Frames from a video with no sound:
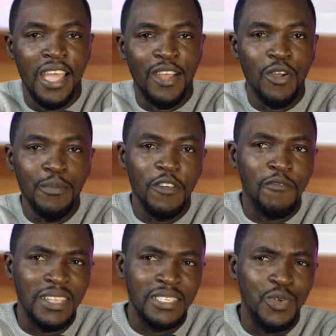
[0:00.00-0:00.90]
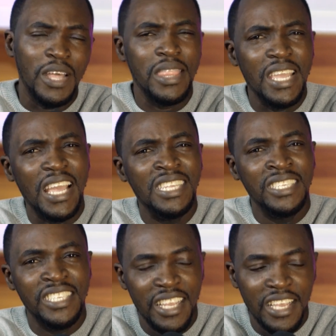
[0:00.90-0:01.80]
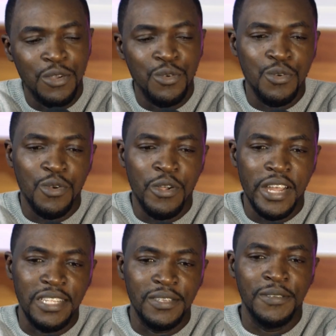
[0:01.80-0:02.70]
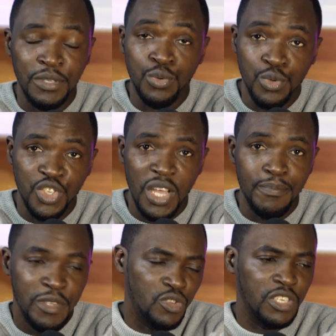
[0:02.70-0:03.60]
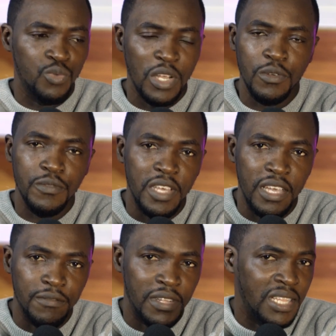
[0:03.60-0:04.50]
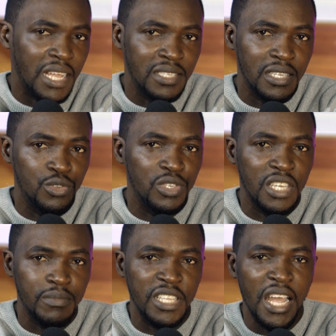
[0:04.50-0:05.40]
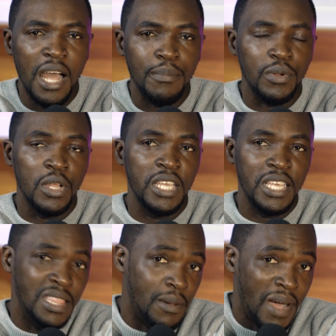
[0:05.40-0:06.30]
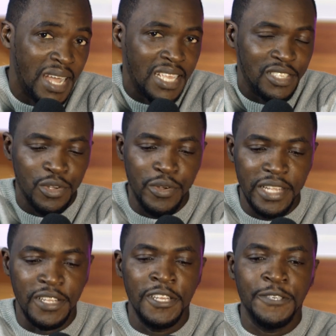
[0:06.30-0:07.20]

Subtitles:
A couple of months ago, I think a year ago, all right, Bisocial is one of the fantastic social media apps in the market, all right.